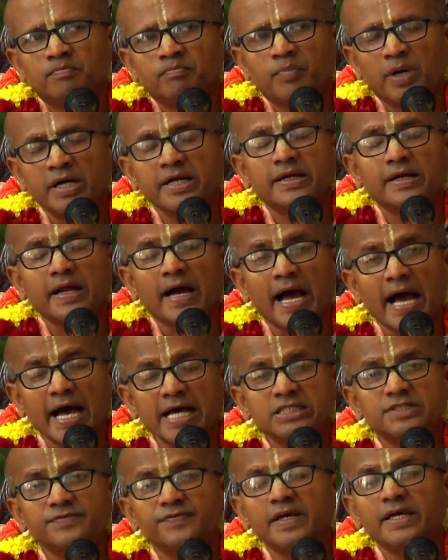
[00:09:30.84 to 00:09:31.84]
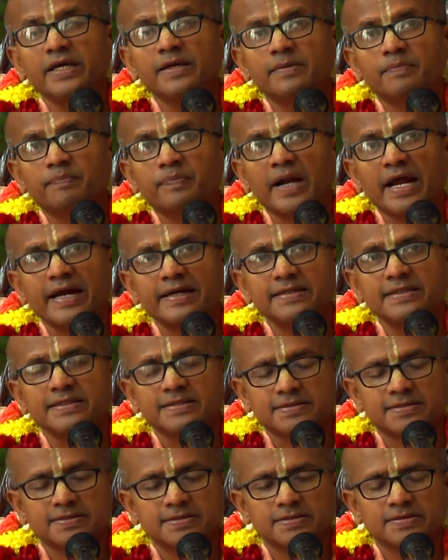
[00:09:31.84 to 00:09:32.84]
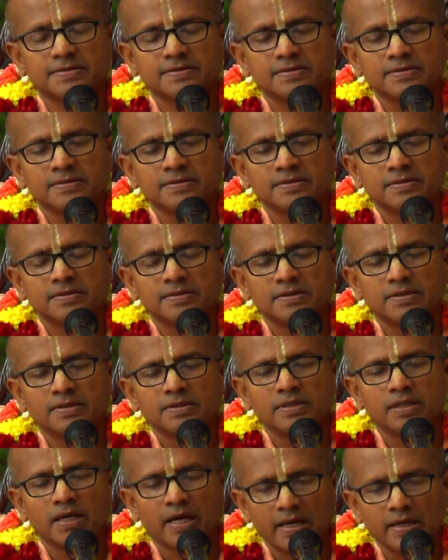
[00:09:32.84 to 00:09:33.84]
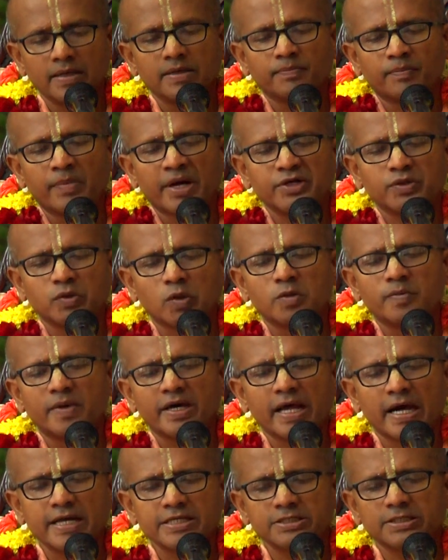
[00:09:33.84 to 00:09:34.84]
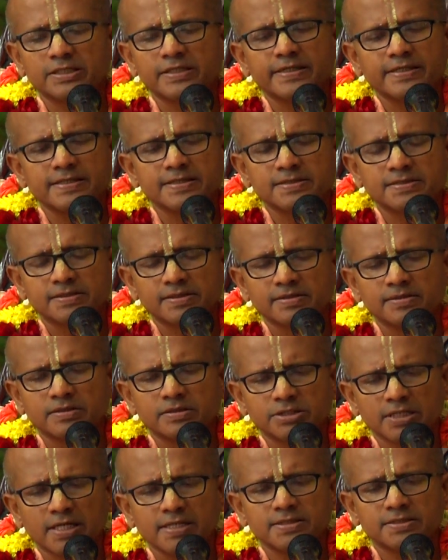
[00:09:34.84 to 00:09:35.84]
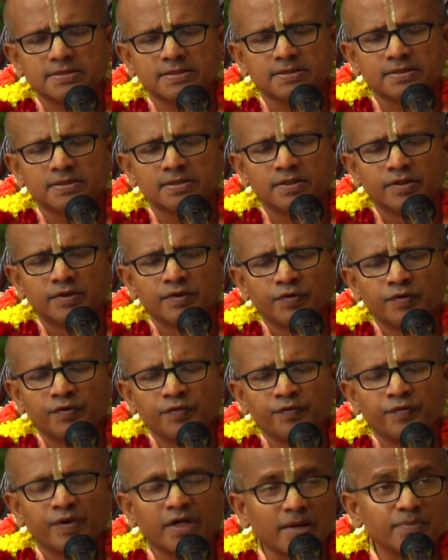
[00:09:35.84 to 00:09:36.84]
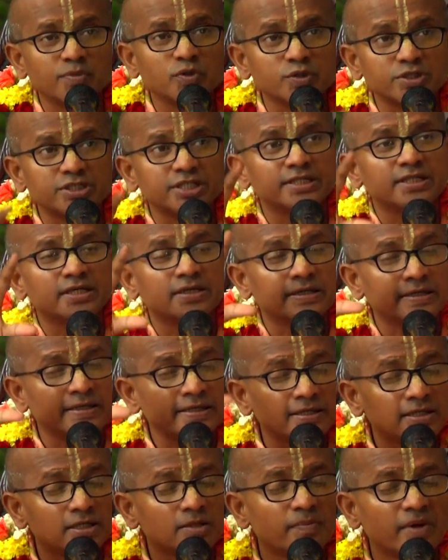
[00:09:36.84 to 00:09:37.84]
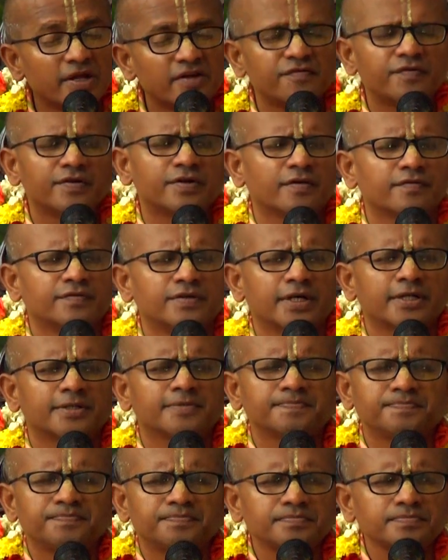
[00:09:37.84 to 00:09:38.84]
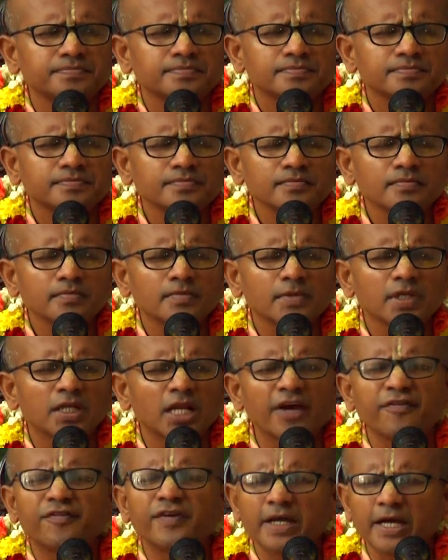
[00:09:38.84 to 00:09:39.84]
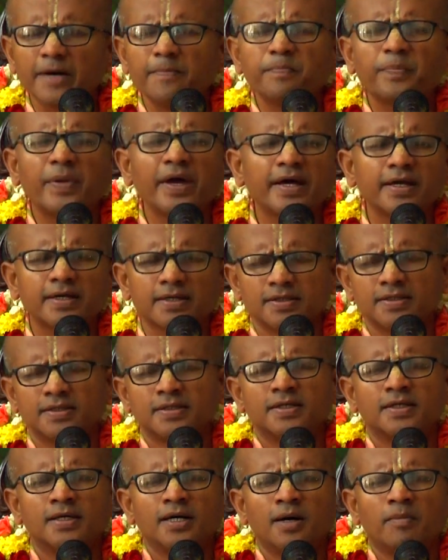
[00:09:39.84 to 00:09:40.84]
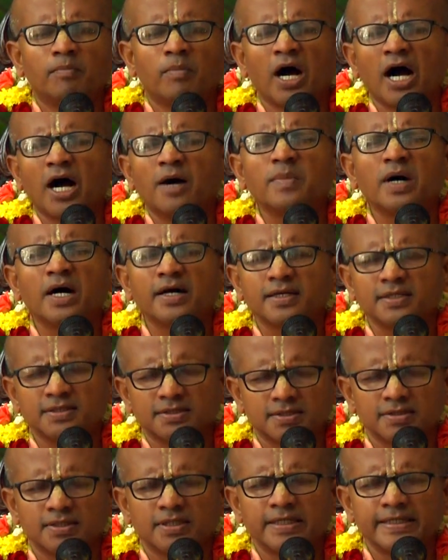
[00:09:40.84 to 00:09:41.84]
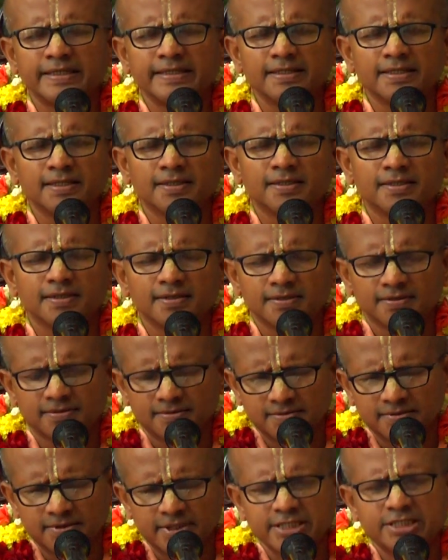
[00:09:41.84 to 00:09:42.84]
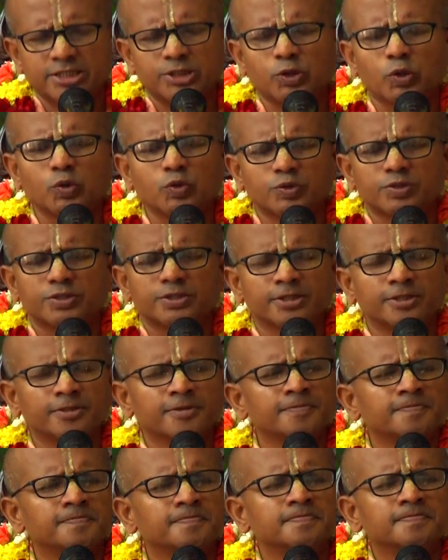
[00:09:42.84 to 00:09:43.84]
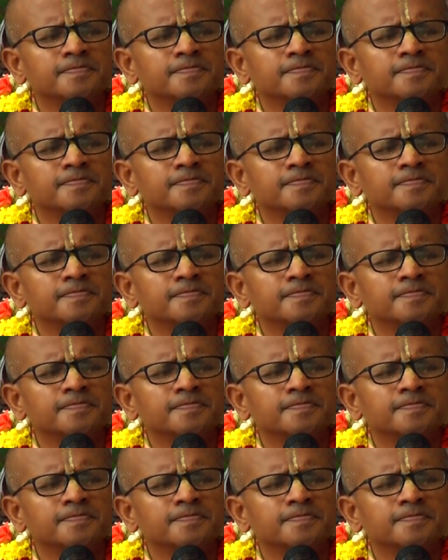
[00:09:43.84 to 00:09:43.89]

But as we practice, by told by Acharyas and Shastra, we come to see the real benefit of that. Like if we compare Mahabharata and uh, this truce, you know,